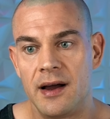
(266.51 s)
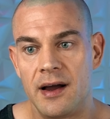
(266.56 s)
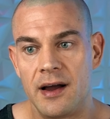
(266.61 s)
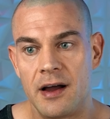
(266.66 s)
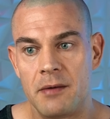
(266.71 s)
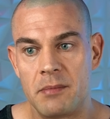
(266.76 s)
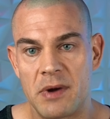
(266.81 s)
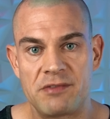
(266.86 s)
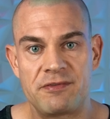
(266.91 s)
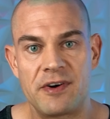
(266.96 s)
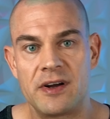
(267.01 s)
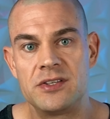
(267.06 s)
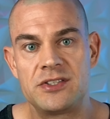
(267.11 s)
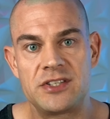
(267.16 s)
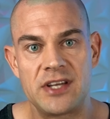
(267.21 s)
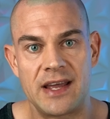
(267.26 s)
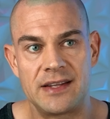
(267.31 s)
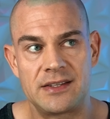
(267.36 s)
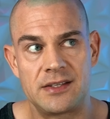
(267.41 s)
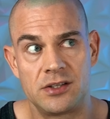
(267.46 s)
Um, I
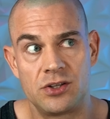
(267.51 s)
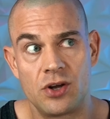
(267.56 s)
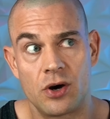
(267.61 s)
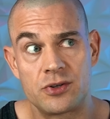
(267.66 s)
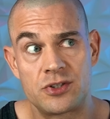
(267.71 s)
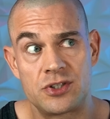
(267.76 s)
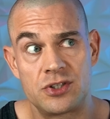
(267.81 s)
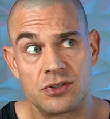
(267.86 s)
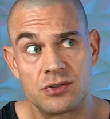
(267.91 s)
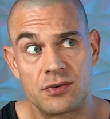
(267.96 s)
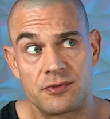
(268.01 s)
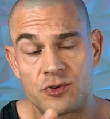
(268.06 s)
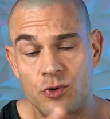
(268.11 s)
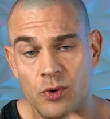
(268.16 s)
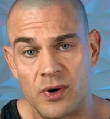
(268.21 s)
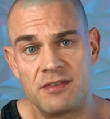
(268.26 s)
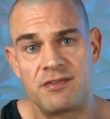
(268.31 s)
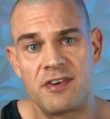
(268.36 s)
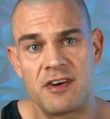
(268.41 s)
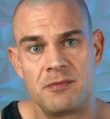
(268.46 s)
found at the doses of
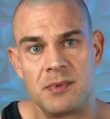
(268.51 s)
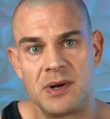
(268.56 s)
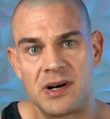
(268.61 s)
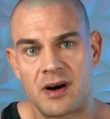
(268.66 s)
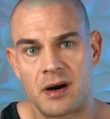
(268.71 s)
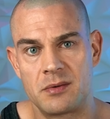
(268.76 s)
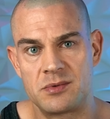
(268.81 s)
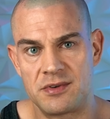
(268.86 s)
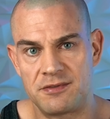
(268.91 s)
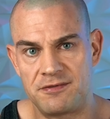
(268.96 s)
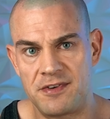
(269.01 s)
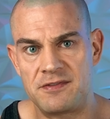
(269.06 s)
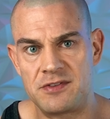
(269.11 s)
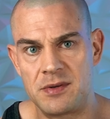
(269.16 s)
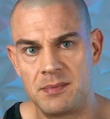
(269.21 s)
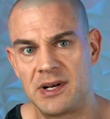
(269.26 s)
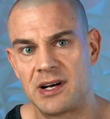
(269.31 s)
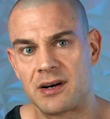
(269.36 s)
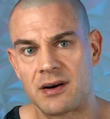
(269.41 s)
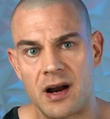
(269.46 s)
twenty-five milligrams to
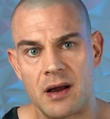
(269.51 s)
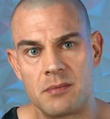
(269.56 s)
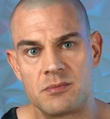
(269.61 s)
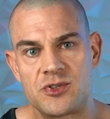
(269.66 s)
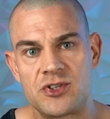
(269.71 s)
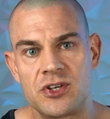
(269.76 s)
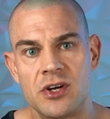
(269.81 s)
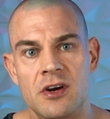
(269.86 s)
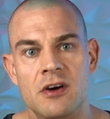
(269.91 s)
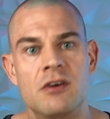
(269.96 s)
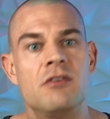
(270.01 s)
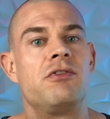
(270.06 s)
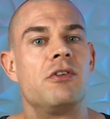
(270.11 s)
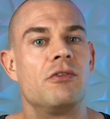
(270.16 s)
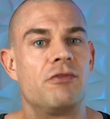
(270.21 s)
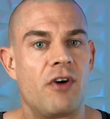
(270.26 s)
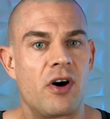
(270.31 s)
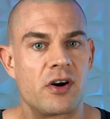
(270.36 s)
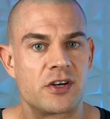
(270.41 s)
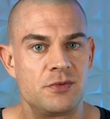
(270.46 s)
fifty milligrams
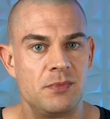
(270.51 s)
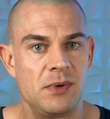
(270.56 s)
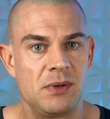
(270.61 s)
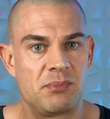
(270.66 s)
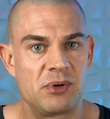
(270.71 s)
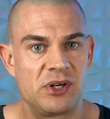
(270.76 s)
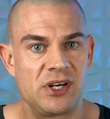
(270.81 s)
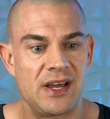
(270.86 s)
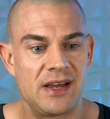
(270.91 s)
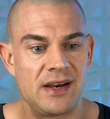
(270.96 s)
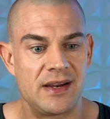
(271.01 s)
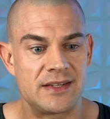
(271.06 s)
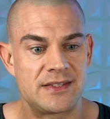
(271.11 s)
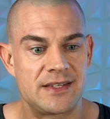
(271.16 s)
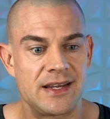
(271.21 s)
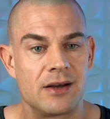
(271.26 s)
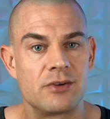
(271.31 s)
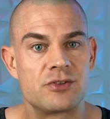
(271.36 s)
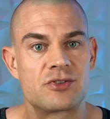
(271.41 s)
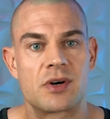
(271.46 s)
fluvoxamine per day
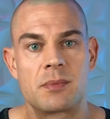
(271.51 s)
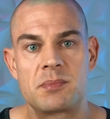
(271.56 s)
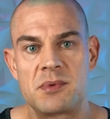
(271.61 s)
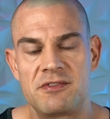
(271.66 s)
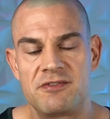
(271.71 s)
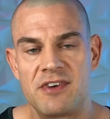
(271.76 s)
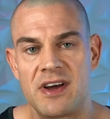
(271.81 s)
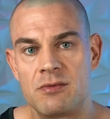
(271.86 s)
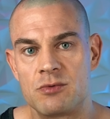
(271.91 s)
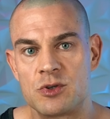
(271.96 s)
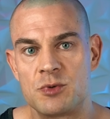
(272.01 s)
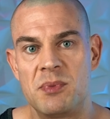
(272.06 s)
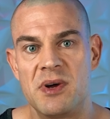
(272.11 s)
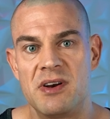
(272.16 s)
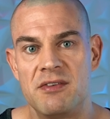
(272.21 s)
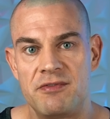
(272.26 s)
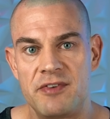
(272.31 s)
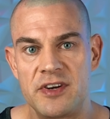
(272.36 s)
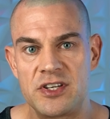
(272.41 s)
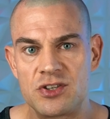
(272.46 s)
that L tryptophan was
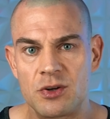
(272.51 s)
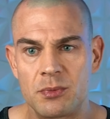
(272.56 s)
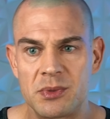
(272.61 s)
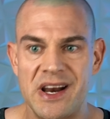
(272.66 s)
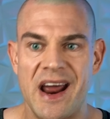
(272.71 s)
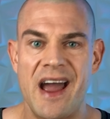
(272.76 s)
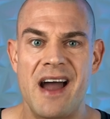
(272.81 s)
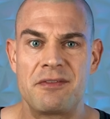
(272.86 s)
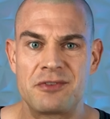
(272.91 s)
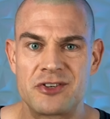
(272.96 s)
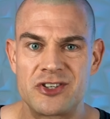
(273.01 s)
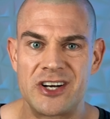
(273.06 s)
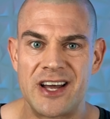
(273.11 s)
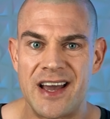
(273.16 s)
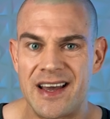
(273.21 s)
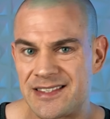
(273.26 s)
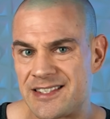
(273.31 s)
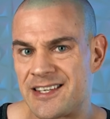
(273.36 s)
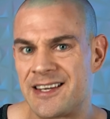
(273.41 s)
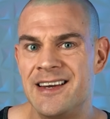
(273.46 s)
beneficial, but after
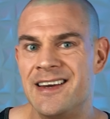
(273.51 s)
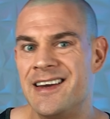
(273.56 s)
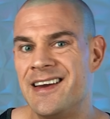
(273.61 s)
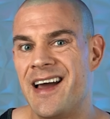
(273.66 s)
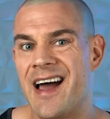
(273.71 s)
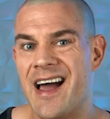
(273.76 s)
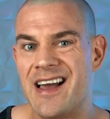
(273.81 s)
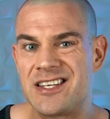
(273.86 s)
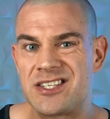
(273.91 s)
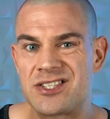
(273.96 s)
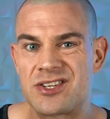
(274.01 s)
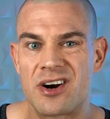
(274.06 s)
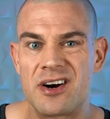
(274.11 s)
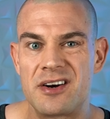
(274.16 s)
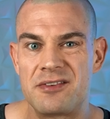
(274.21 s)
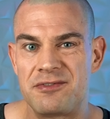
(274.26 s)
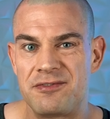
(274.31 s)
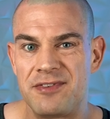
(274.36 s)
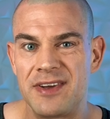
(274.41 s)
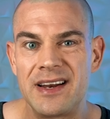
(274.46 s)
that, I
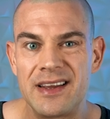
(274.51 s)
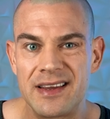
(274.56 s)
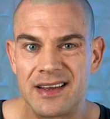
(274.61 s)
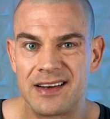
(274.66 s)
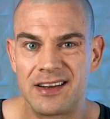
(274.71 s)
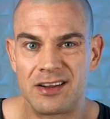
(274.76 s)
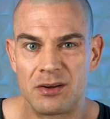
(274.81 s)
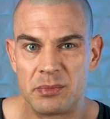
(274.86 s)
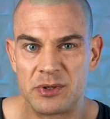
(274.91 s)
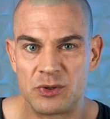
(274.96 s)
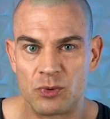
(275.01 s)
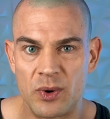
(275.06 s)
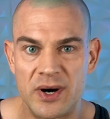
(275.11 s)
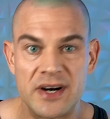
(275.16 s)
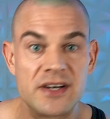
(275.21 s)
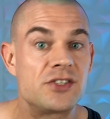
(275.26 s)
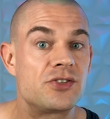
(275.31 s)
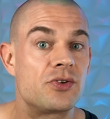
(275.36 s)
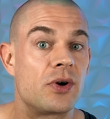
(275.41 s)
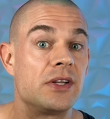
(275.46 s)
started feeling a little bit
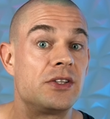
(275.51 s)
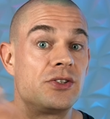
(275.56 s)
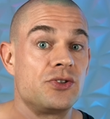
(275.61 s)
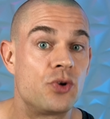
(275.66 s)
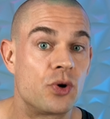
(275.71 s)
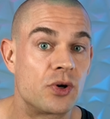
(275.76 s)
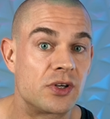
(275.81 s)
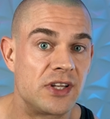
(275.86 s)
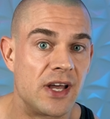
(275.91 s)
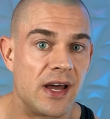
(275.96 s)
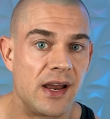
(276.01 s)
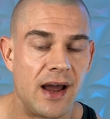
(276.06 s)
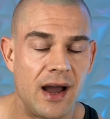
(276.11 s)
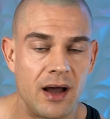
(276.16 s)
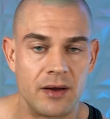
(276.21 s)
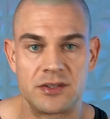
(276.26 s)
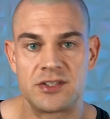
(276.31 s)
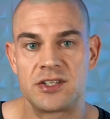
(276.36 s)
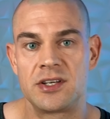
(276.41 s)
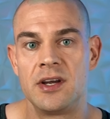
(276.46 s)
weird, so I took that
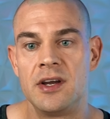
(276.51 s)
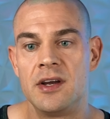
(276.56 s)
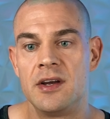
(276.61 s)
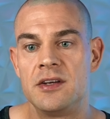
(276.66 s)
out.